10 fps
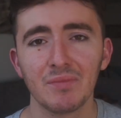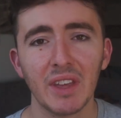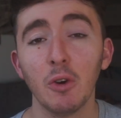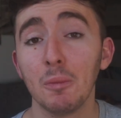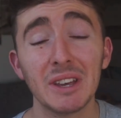
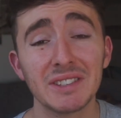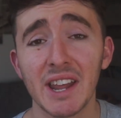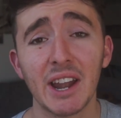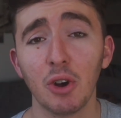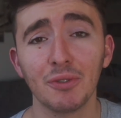it would be a
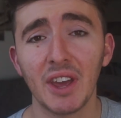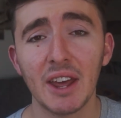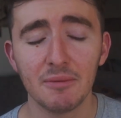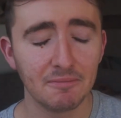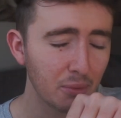10 out of
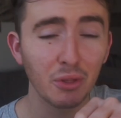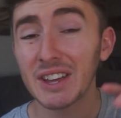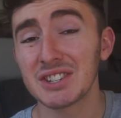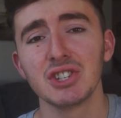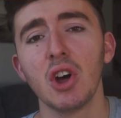10. But
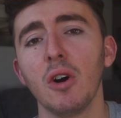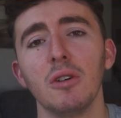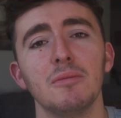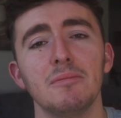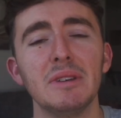that's not
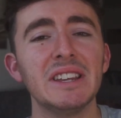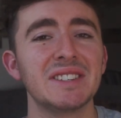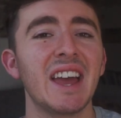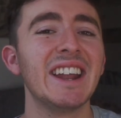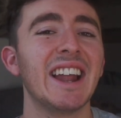me
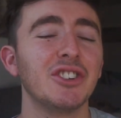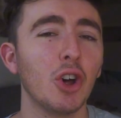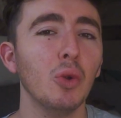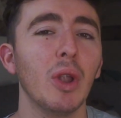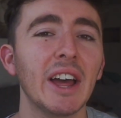saying I
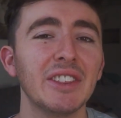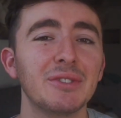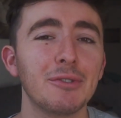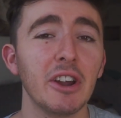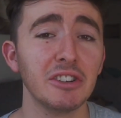don't like this
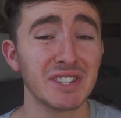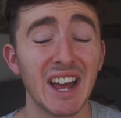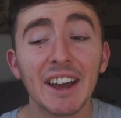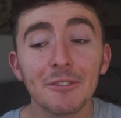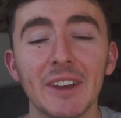fragrance.
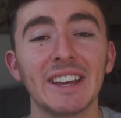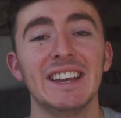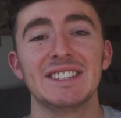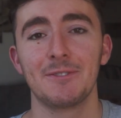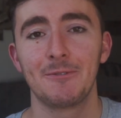I think
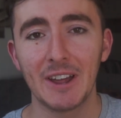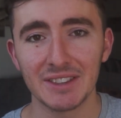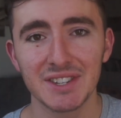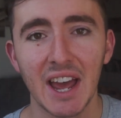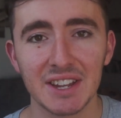it's
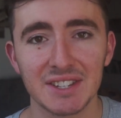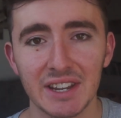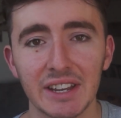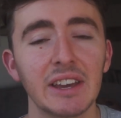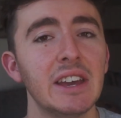
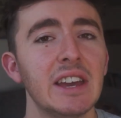fantastic.